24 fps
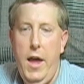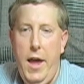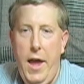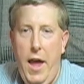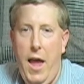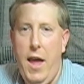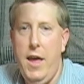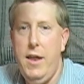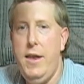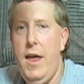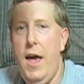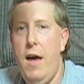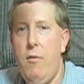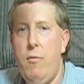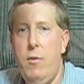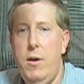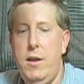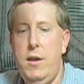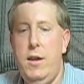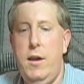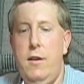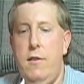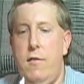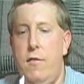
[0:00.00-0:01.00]
And now we
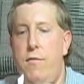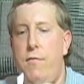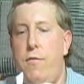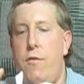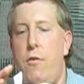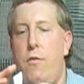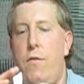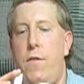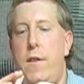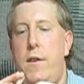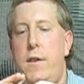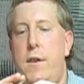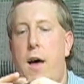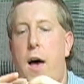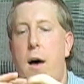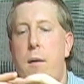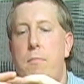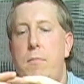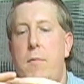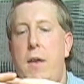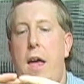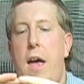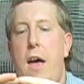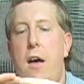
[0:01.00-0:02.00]
need to fold the
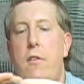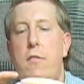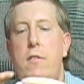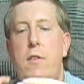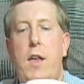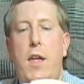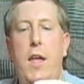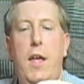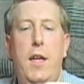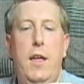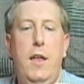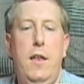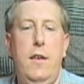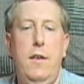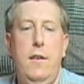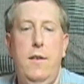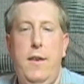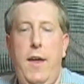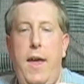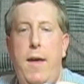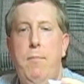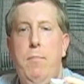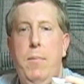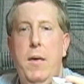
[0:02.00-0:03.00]
top down and
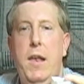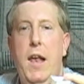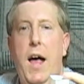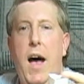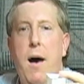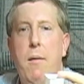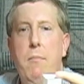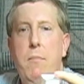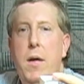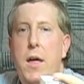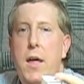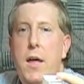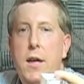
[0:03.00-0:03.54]
tape it up.